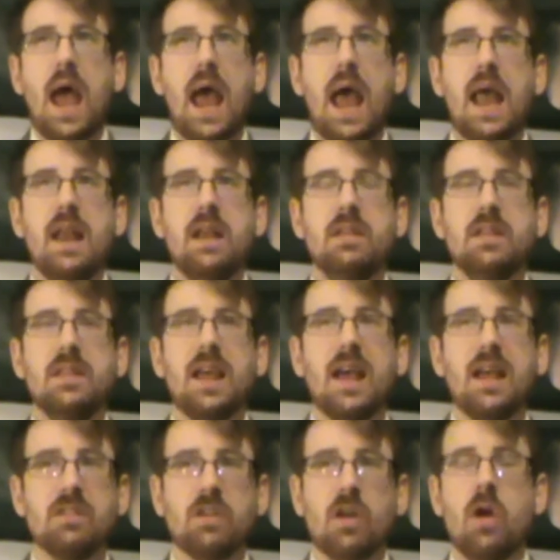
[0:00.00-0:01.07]
And
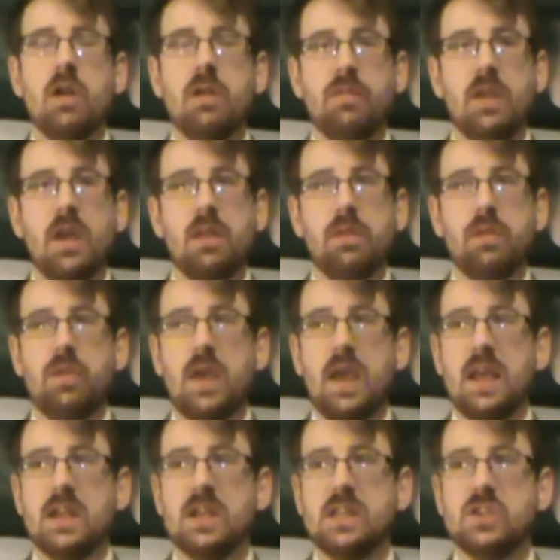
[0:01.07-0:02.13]
that's kind of the other
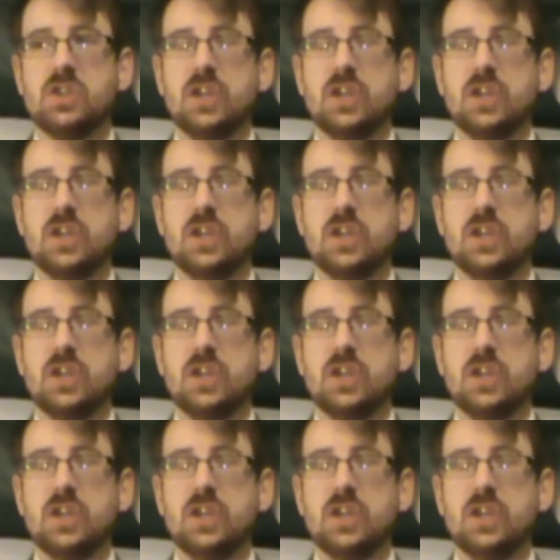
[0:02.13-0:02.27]
thing.